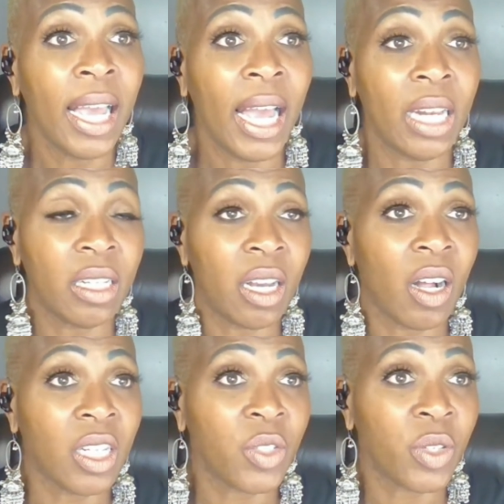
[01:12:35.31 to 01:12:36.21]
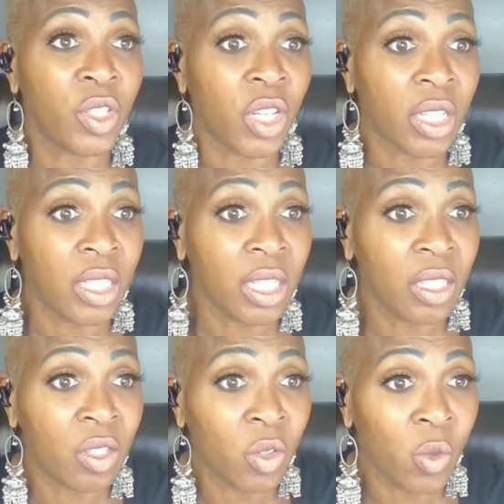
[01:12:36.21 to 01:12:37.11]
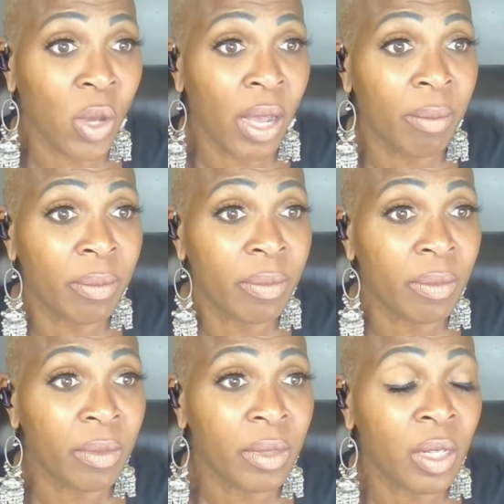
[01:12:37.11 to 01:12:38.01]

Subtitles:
and calls for justice to,